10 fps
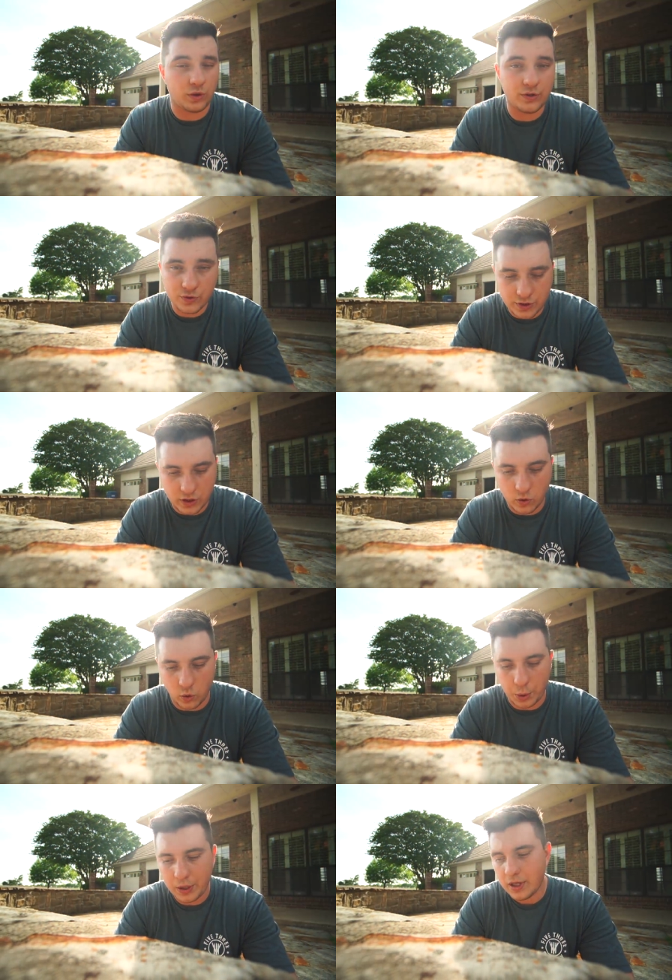It was really
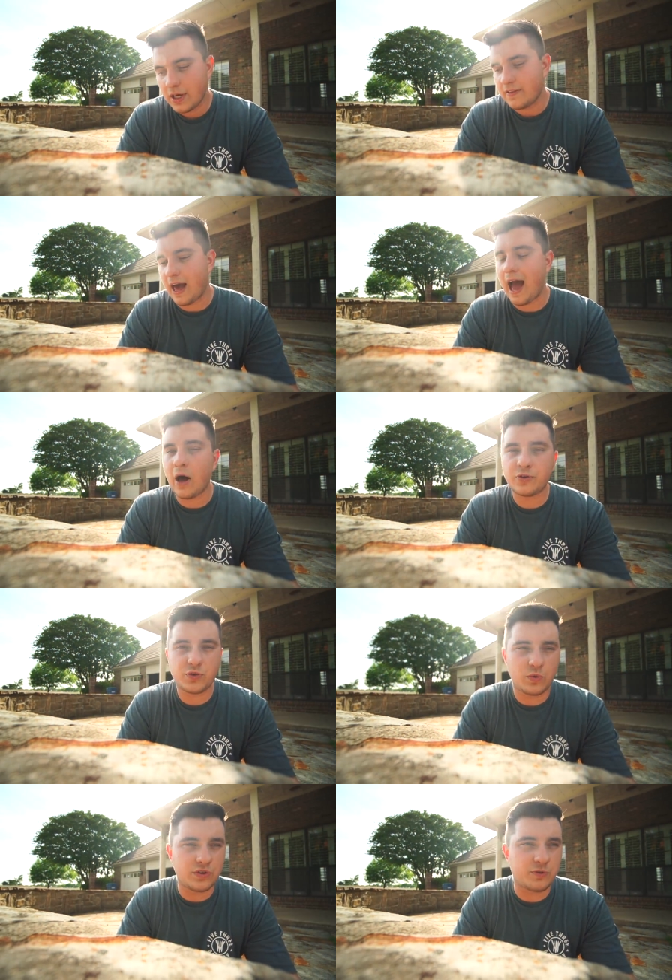cool. The house
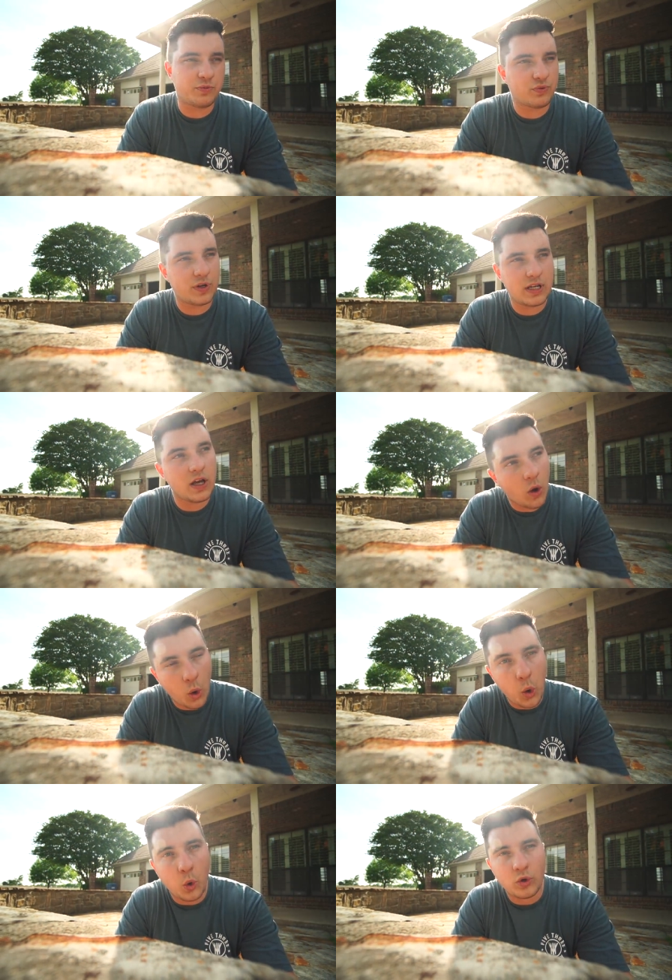was pretty
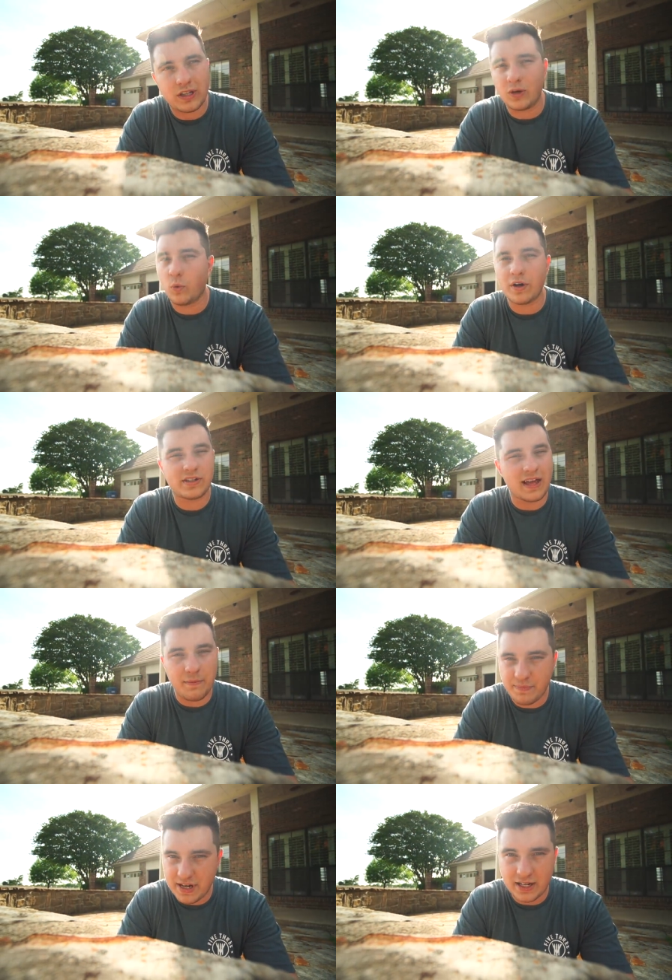old, and it wasn't
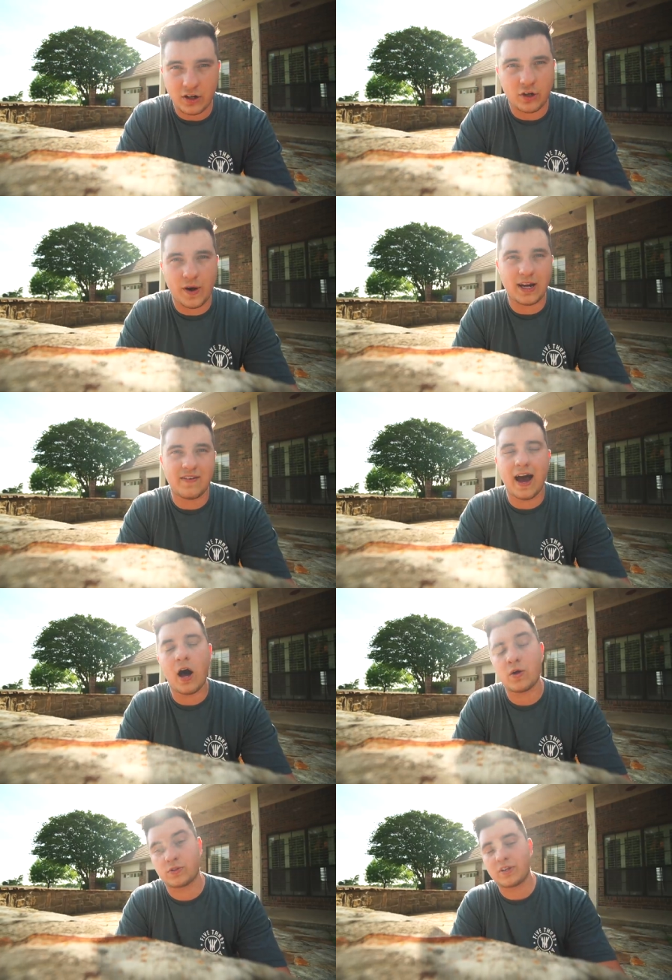that big or great of a
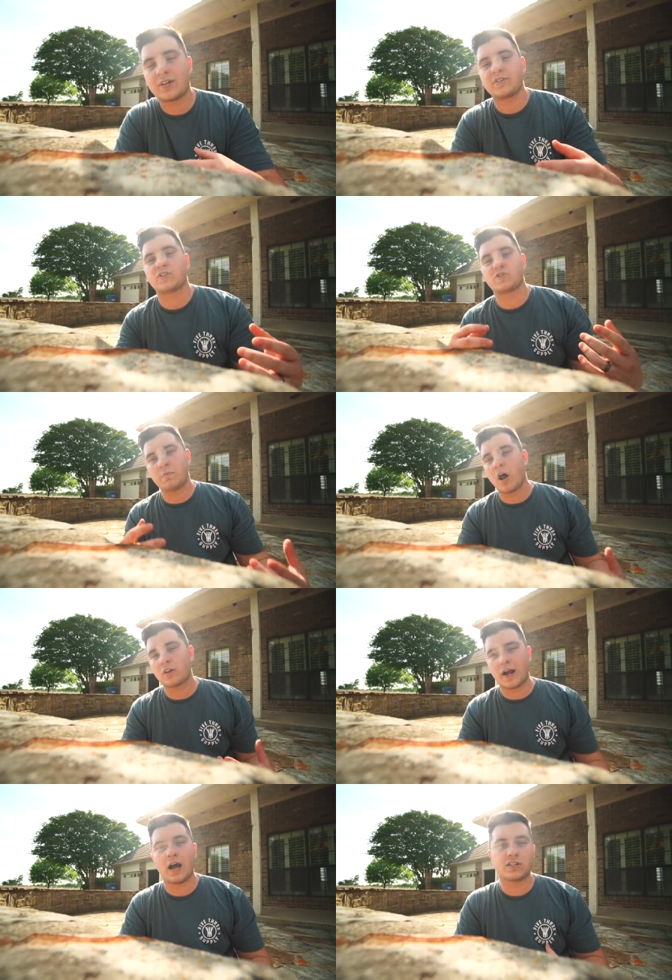house. It was actually a
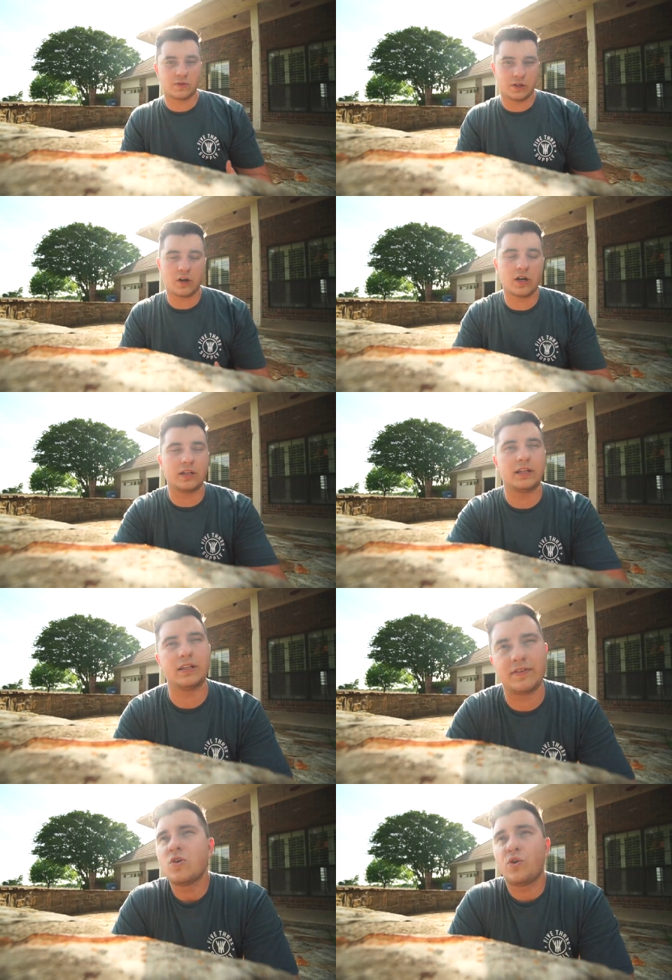smaller house than currently
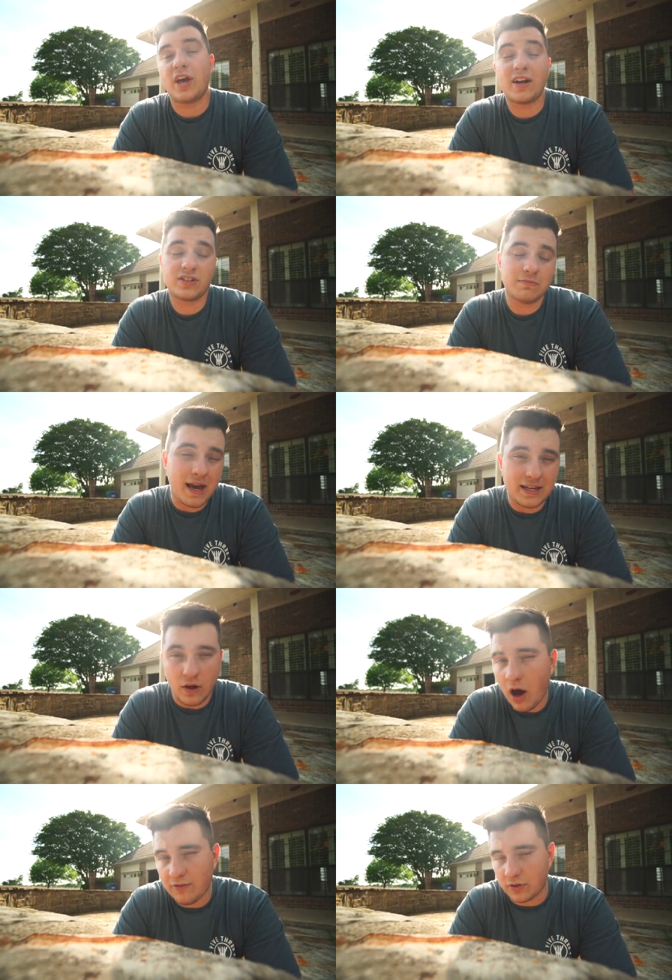live. We actually made an
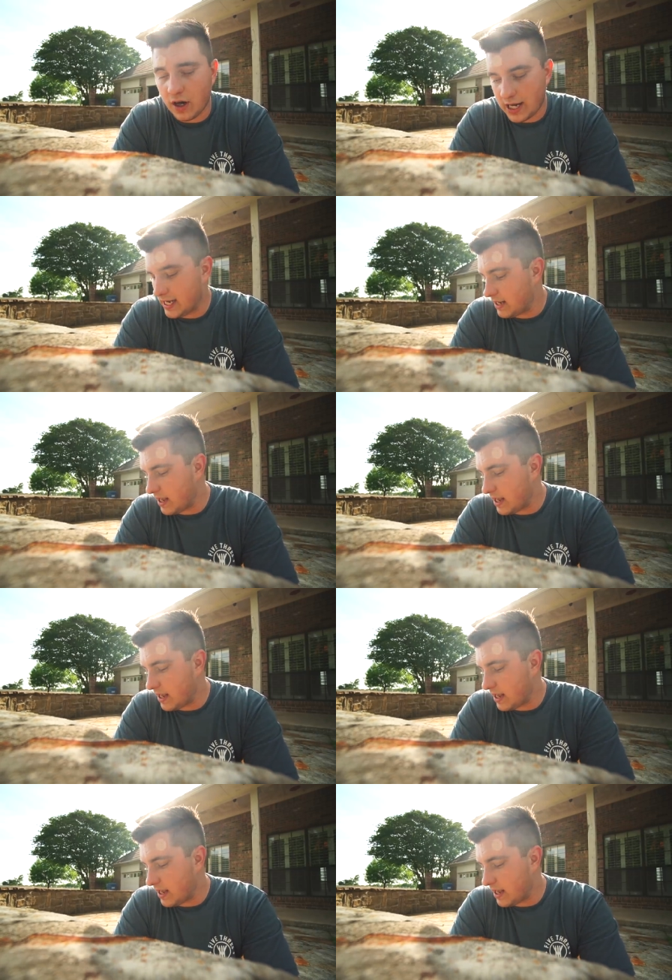offer on it